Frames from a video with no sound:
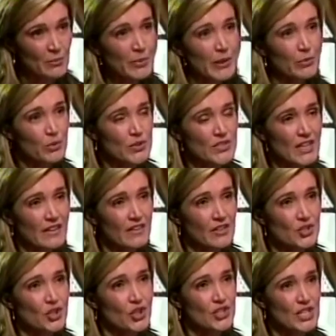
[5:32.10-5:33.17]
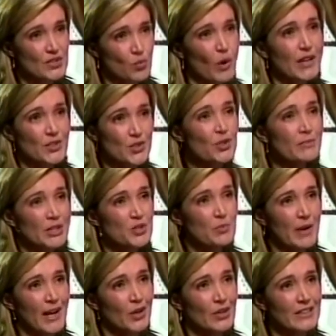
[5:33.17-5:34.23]
some people would say that the church has way too
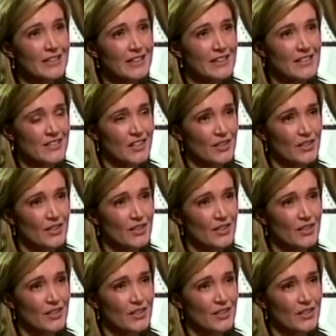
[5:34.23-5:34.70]
much power in